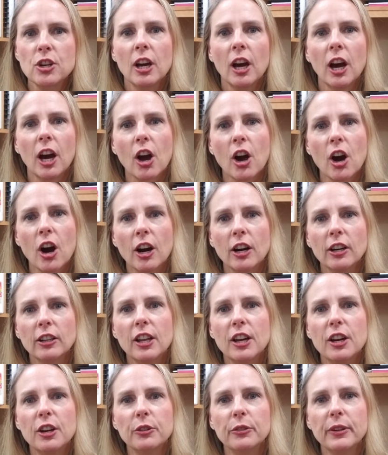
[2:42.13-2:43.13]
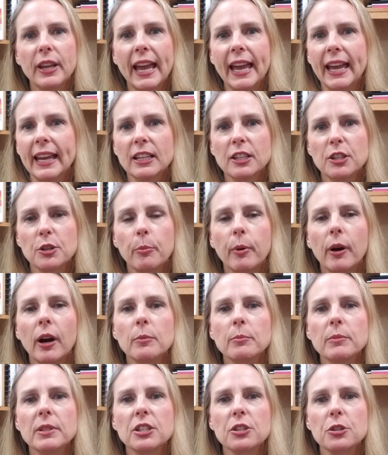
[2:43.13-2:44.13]
a car loan, and a
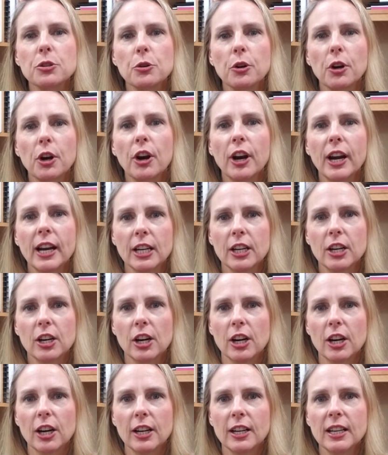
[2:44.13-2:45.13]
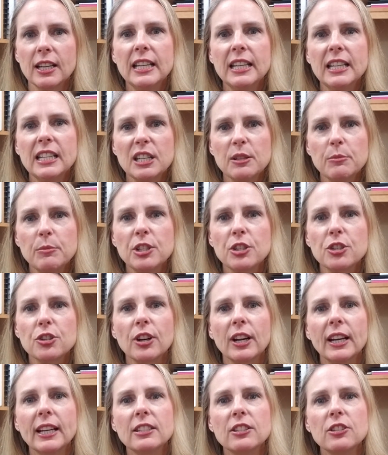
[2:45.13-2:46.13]
department store credit card
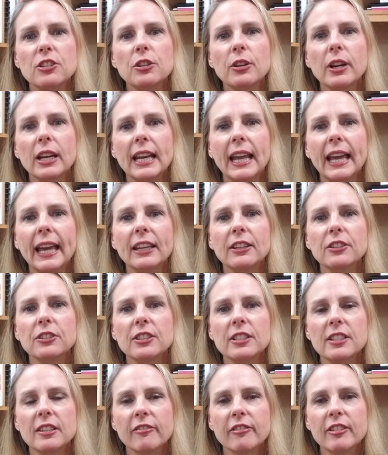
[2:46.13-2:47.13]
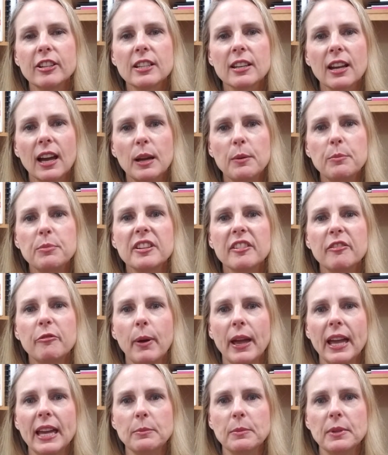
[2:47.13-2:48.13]
demonstrates you can handle different types of
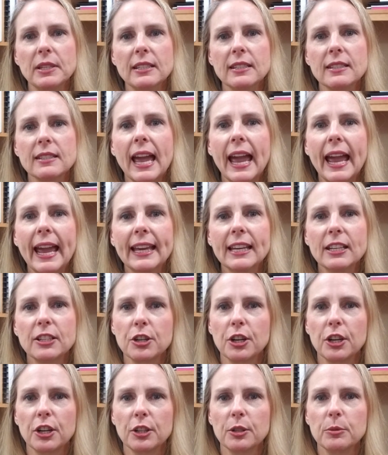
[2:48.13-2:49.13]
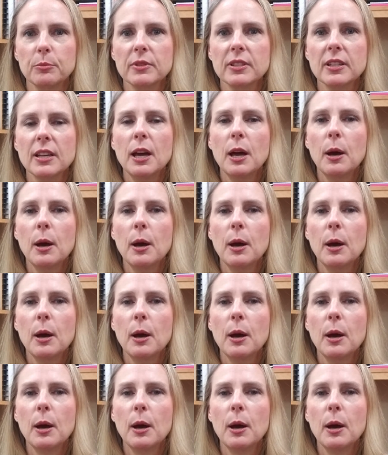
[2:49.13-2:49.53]
payments and terms.